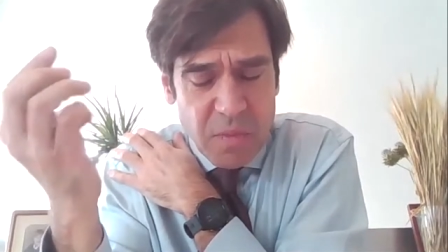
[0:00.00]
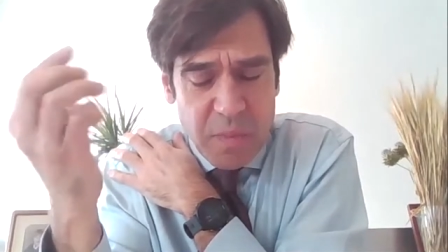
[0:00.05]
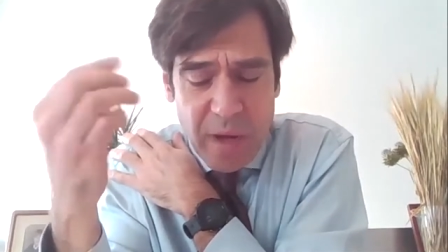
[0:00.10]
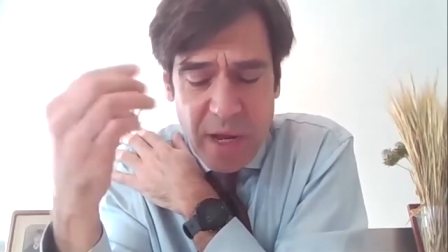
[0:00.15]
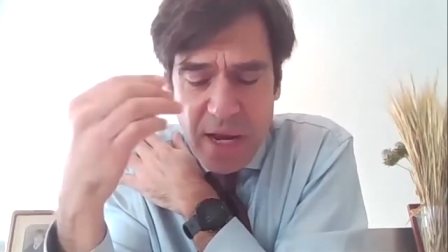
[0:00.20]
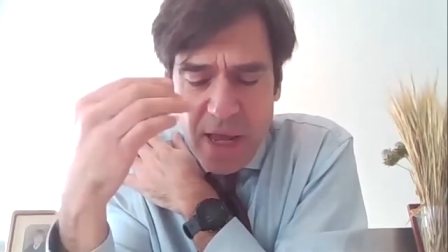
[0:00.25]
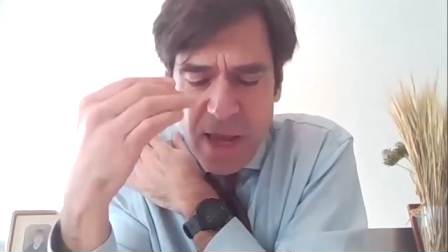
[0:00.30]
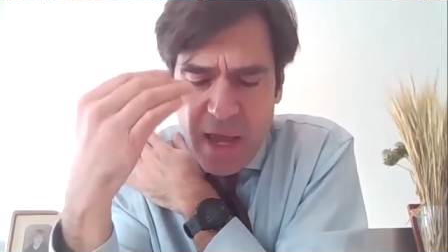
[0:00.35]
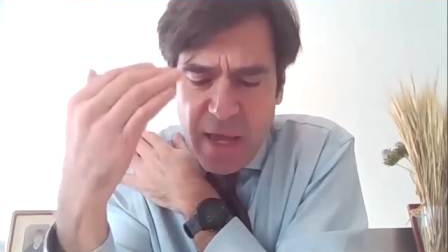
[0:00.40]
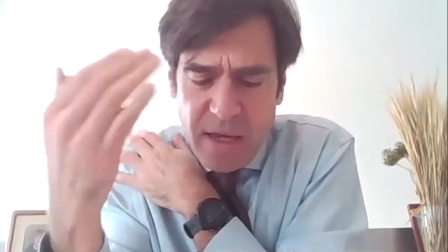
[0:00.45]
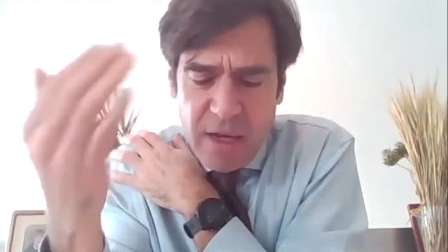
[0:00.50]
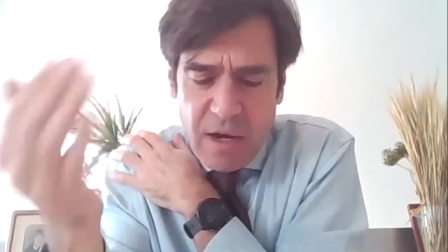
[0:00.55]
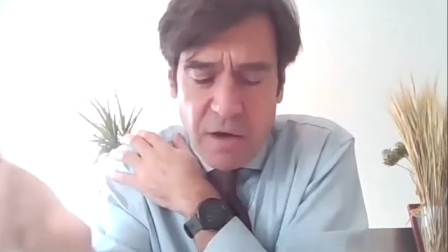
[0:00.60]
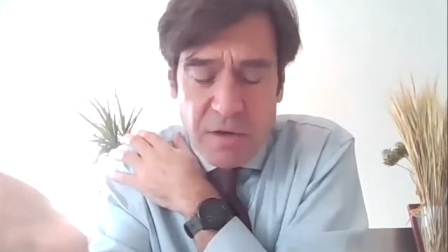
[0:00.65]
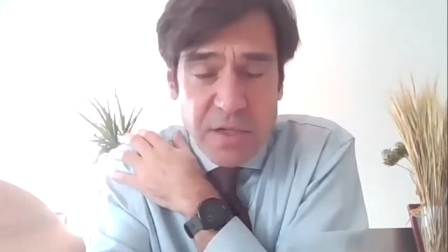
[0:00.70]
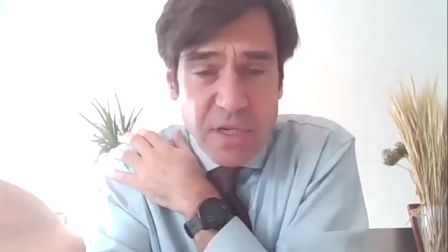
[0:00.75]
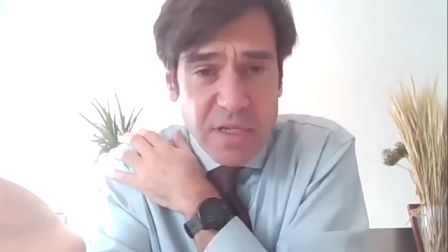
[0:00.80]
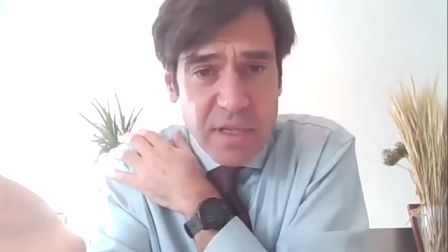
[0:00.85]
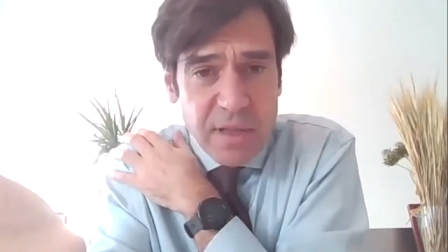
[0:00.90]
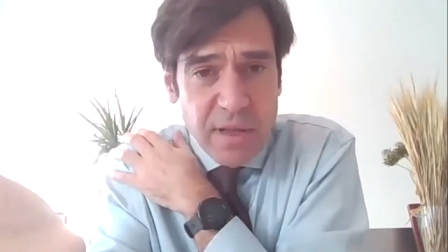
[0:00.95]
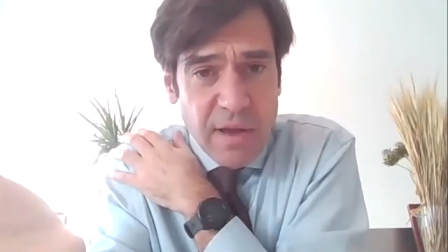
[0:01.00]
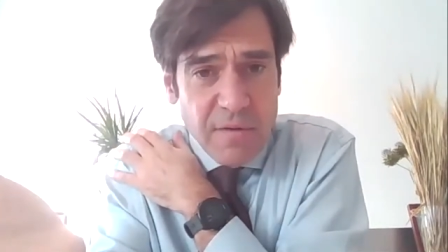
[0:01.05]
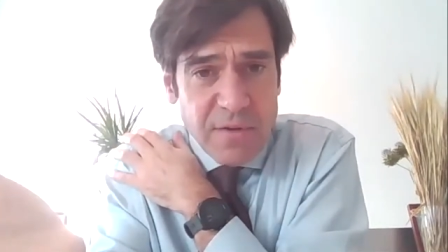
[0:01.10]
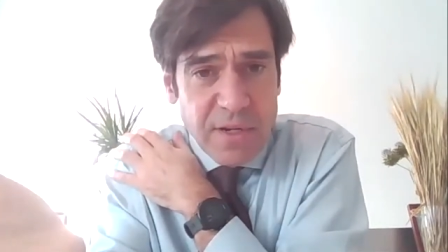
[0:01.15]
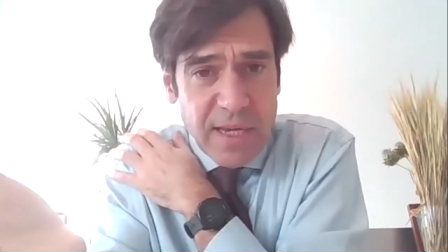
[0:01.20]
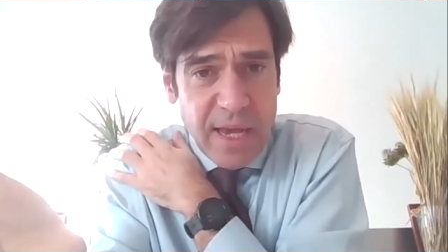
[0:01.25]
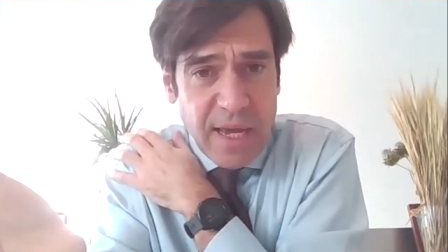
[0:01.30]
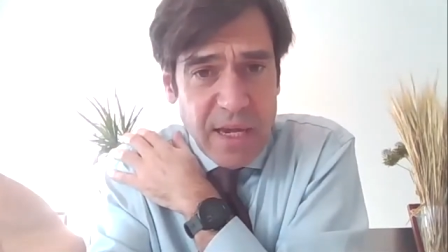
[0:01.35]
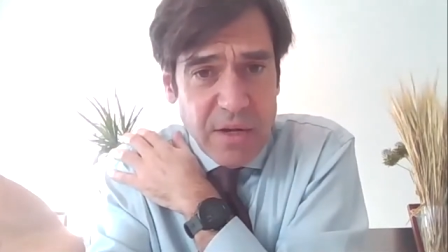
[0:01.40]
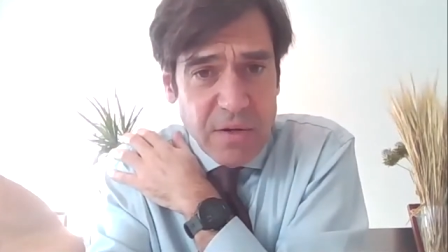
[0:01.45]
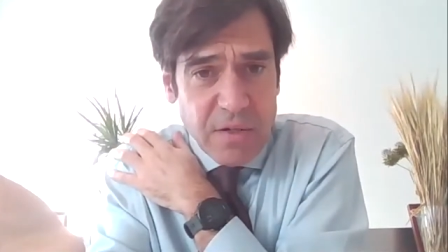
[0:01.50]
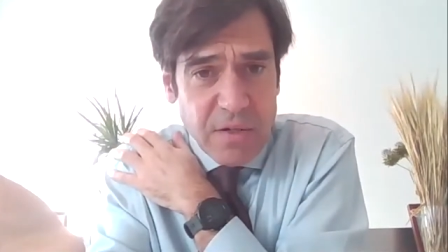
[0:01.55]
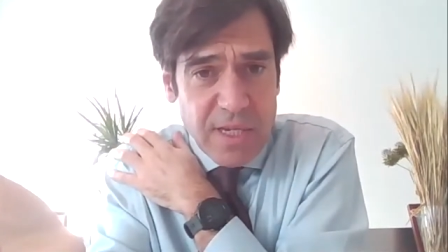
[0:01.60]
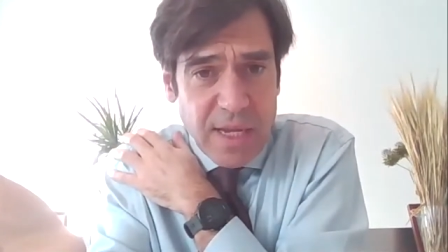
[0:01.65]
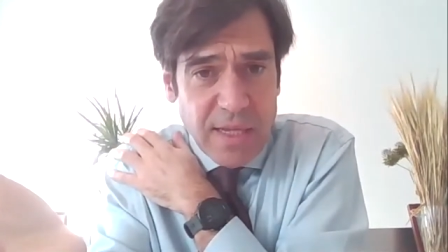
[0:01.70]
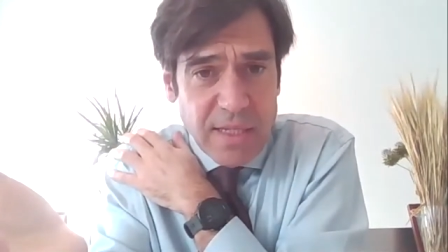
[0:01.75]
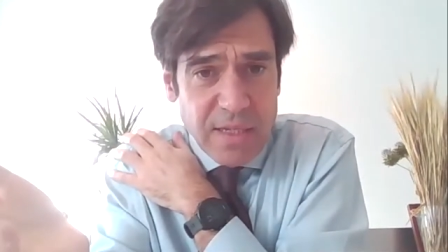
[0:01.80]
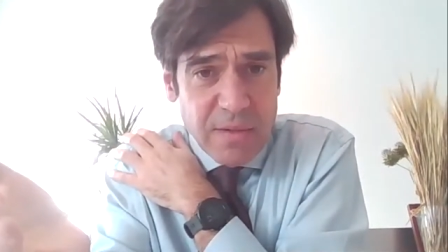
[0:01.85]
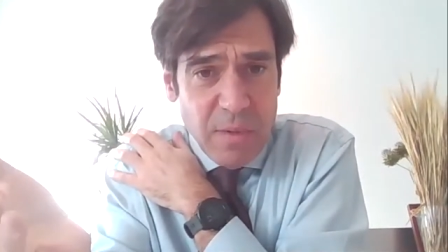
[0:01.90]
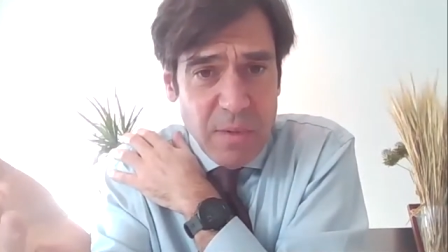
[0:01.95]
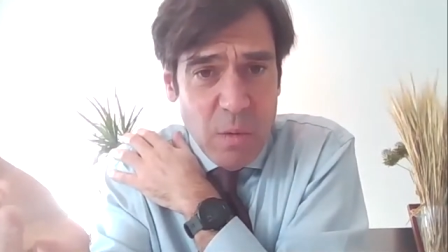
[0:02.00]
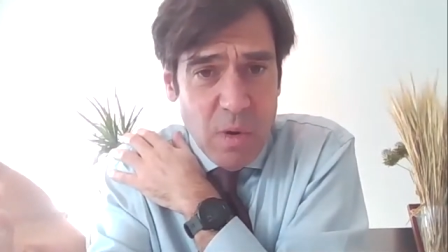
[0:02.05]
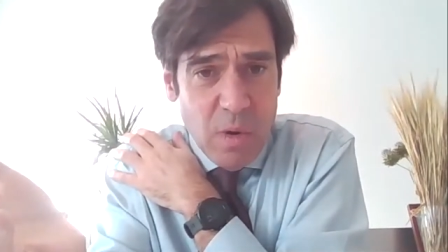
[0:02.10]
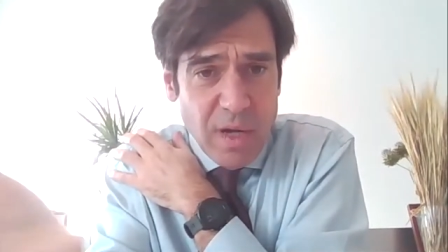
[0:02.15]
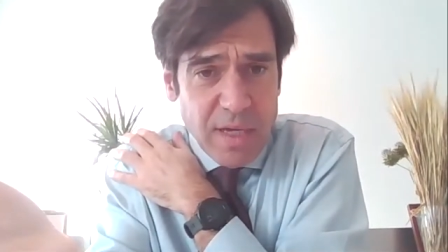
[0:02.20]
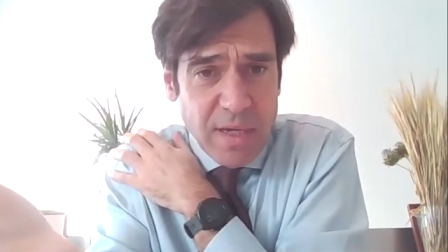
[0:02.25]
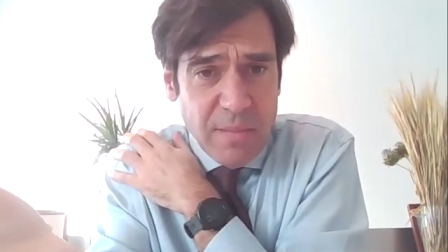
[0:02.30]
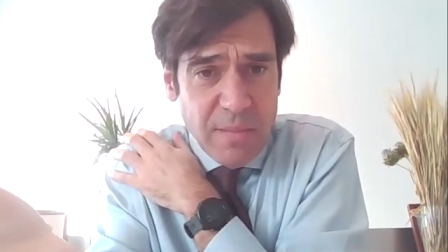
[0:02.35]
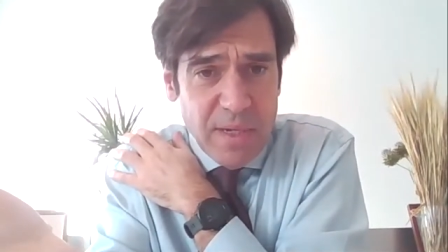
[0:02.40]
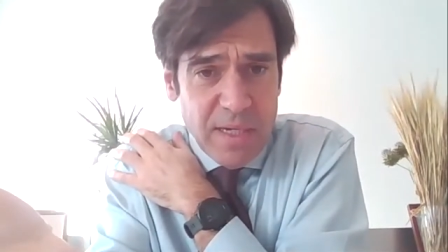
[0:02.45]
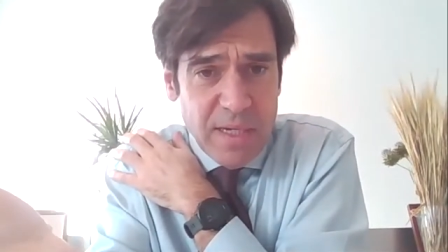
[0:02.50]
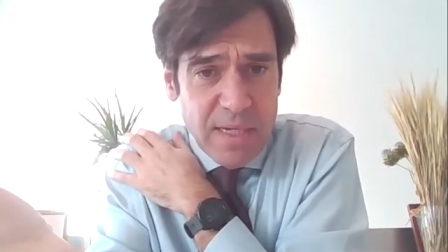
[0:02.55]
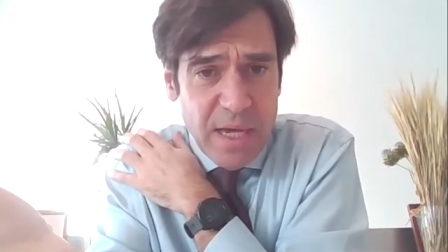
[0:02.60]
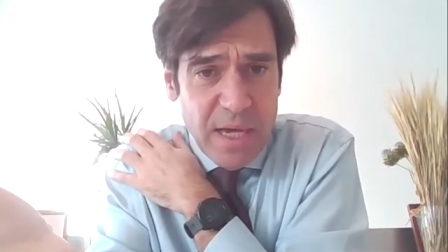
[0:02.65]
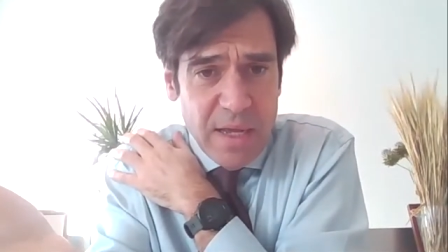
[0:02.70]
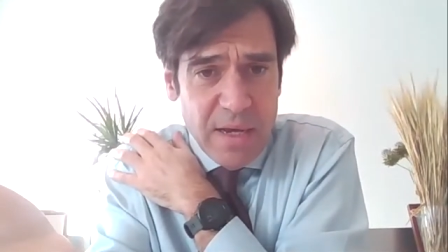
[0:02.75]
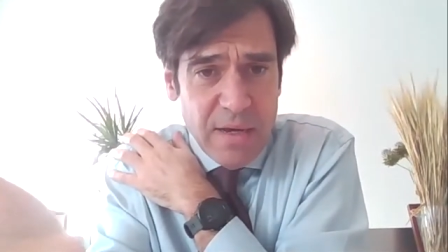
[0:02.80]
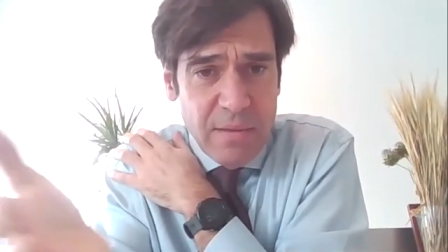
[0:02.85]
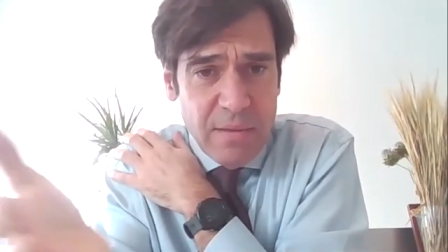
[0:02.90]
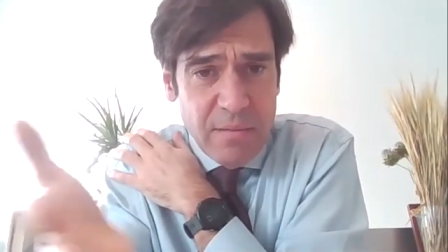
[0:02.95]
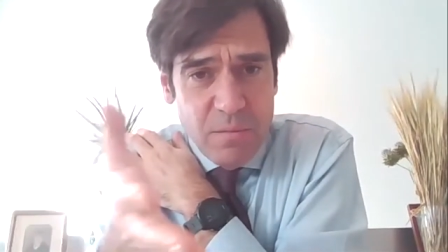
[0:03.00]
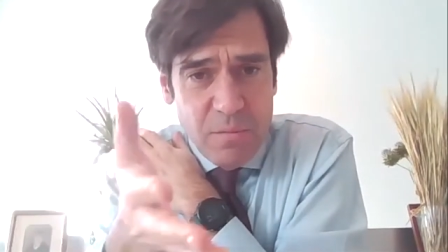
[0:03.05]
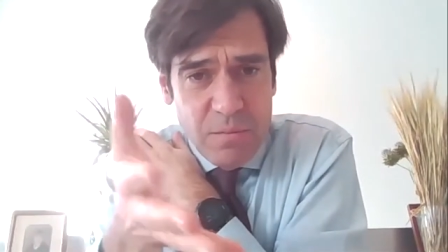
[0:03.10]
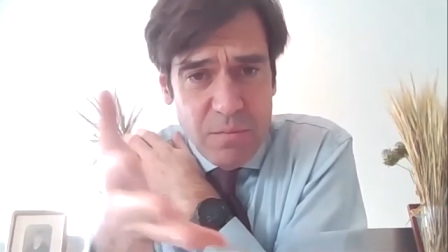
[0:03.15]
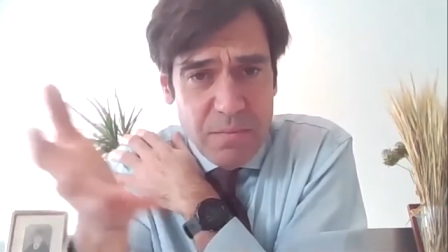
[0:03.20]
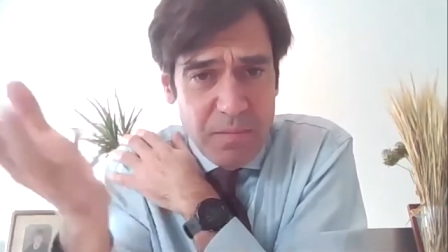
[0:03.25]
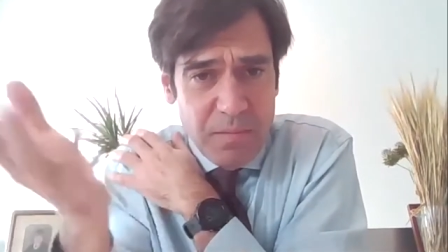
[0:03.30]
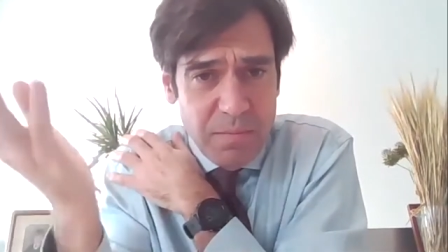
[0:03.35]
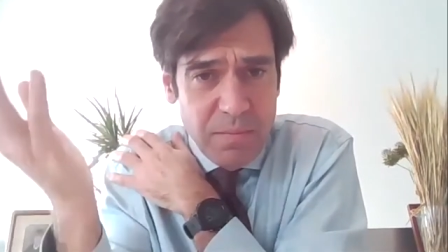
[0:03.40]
But just love to get your sense about what can be done and